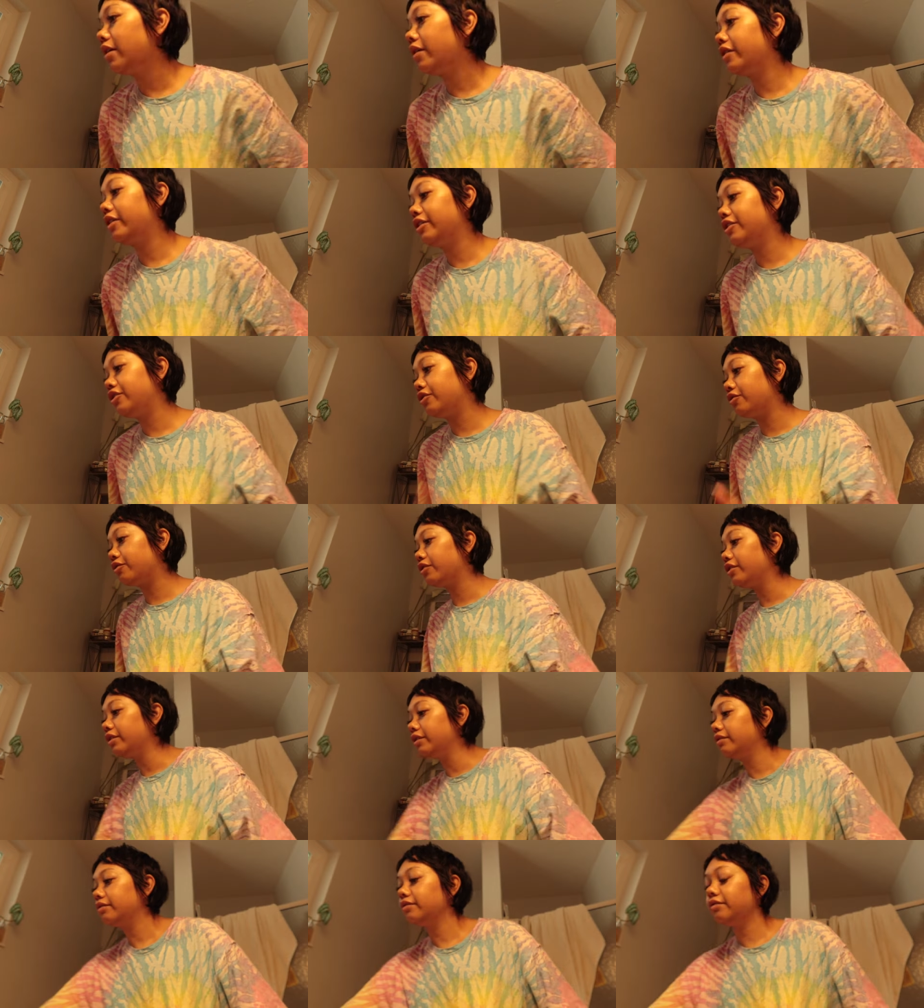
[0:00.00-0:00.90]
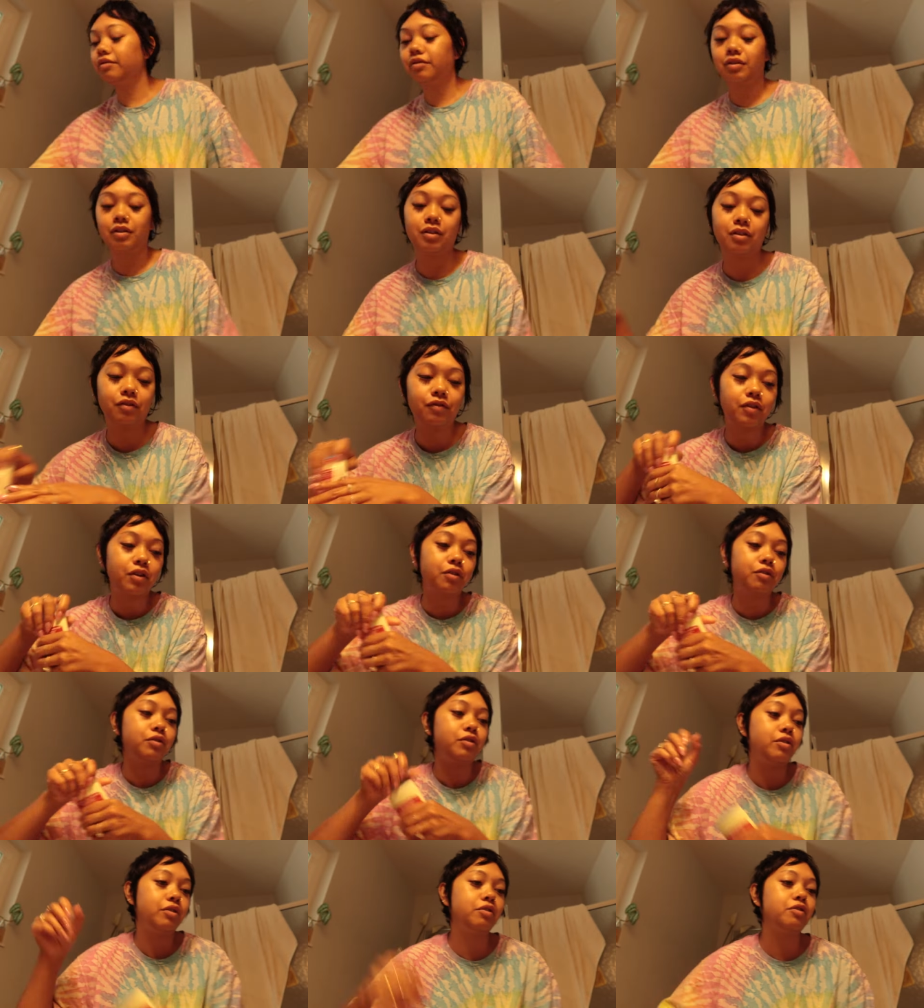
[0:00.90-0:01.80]
Now I need deodorant.
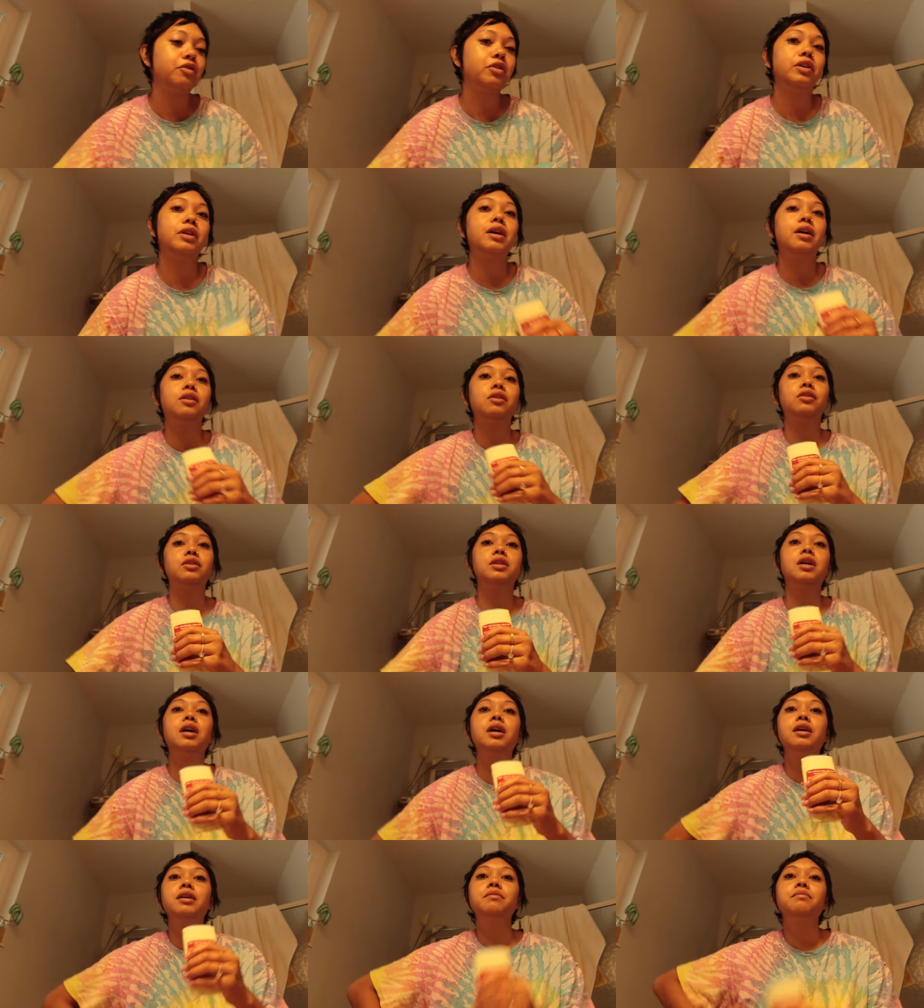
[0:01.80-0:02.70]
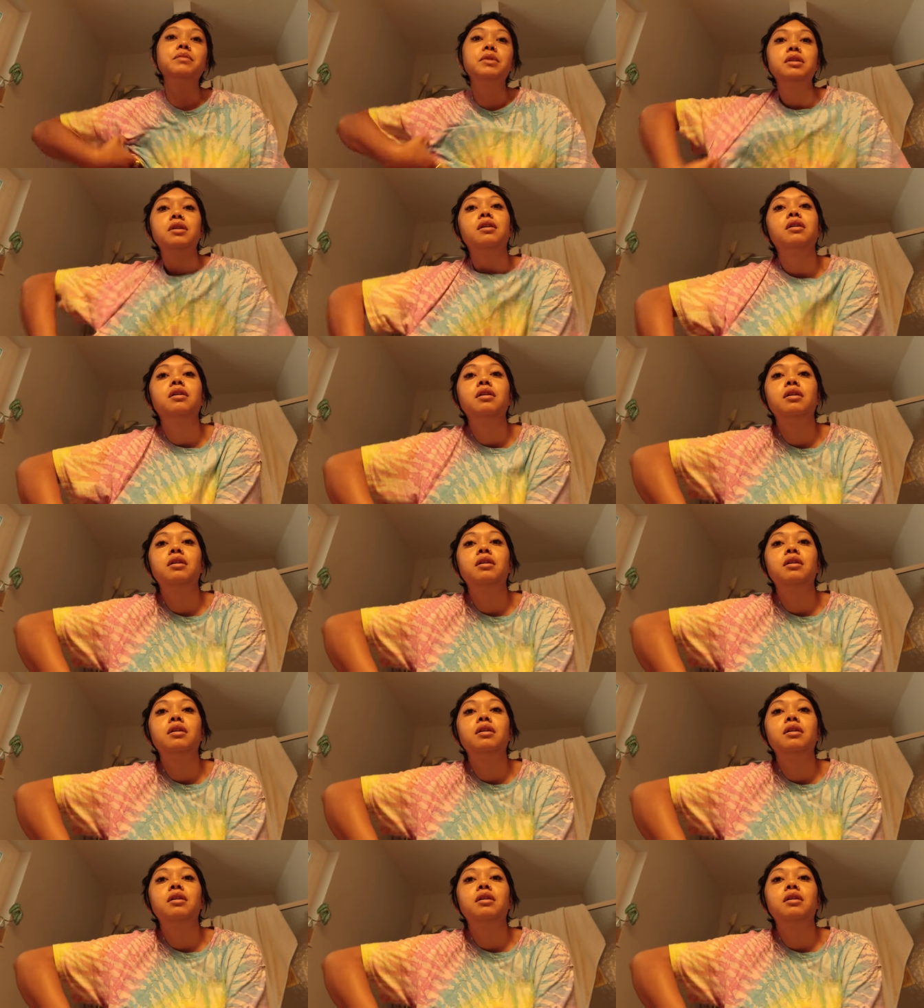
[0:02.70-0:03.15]
Stefano's deodorant at all times.